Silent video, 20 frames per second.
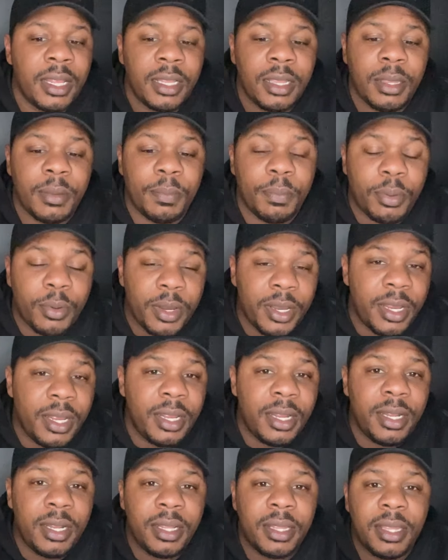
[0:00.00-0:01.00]
the
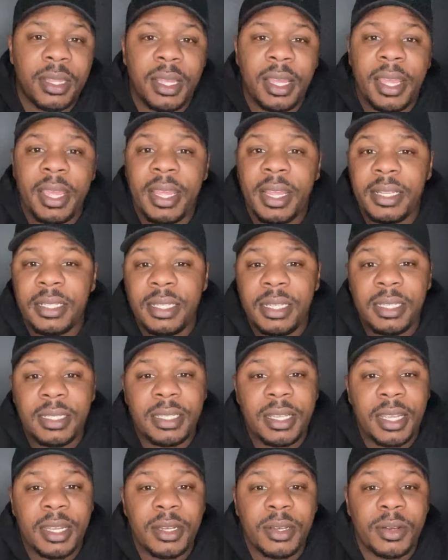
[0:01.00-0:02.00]
breed, the AKC
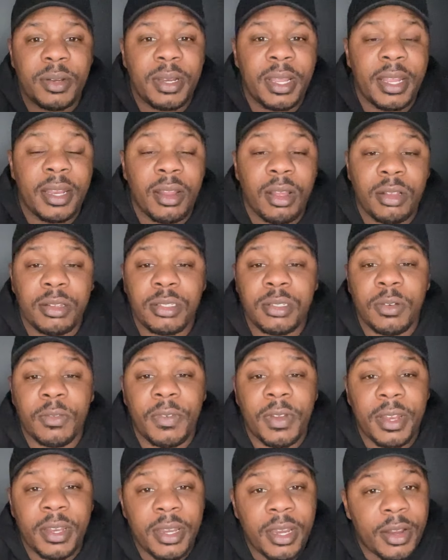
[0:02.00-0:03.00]
standard, and also
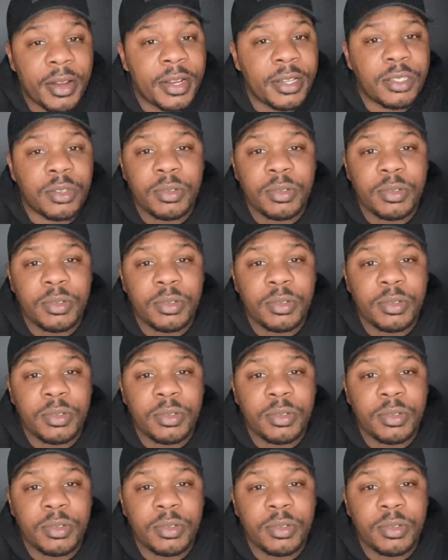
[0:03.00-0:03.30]
veterinarians.